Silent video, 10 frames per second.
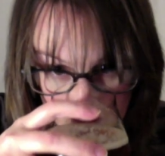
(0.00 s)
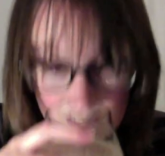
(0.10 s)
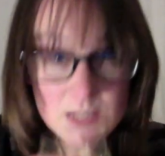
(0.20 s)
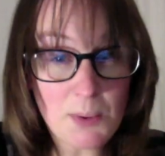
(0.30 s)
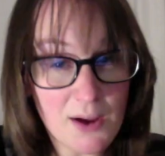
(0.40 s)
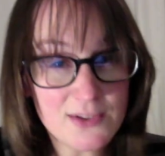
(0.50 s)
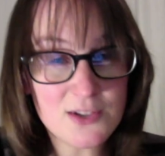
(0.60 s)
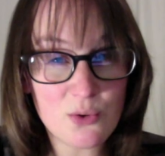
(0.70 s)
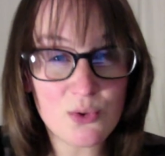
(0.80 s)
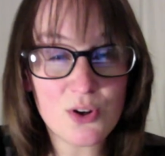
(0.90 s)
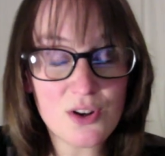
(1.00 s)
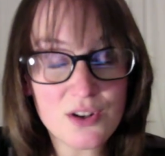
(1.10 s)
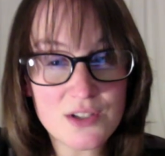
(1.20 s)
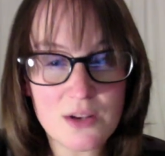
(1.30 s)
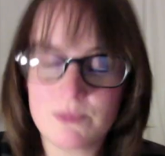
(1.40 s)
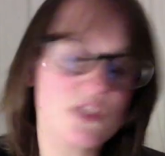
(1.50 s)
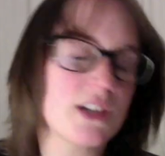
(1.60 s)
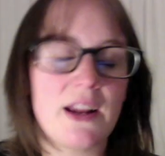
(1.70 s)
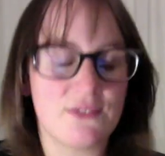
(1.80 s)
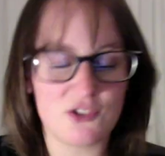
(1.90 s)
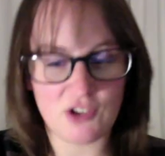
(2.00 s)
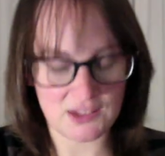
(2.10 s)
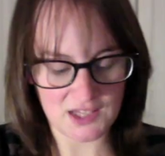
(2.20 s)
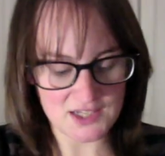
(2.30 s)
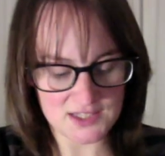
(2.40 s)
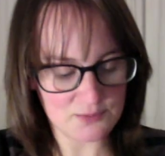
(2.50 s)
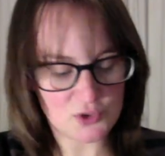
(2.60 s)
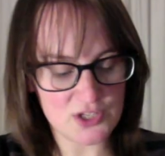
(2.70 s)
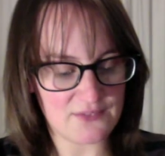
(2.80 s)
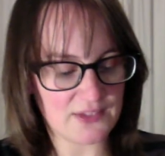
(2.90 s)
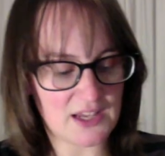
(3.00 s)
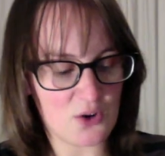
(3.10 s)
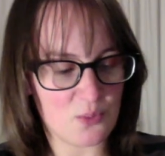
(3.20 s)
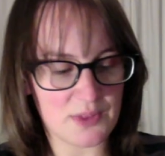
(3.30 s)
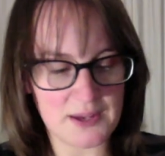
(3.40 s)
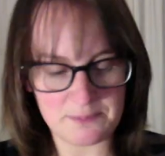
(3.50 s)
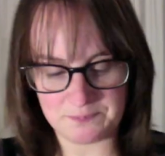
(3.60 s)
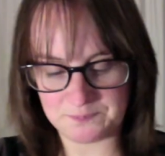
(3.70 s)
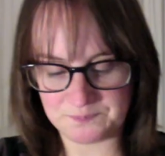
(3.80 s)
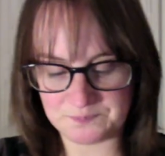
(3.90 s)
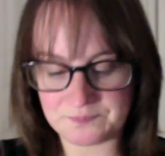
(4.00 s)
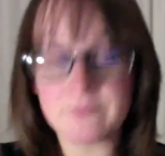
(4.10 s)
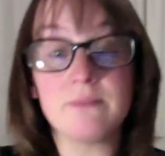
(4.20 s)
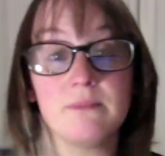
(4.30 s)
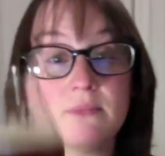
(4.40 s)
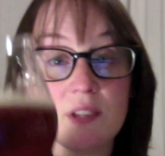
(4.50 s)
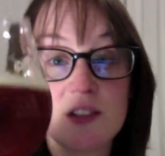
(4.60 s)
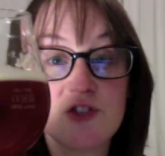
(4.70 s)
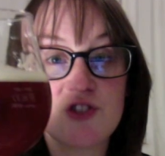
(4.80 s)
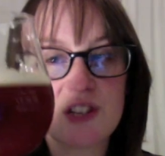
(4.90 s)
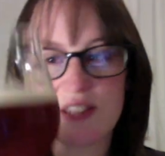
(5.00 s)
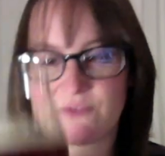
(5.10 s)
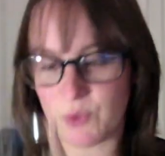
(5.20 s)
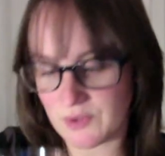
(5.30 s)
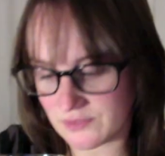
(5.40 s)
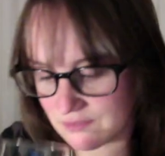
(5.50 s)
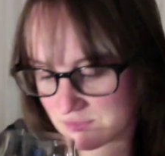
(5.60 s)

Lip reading: It smells so good. I'm just going to have to drink this. I'm just going to have to get on with it. Cheers everyone.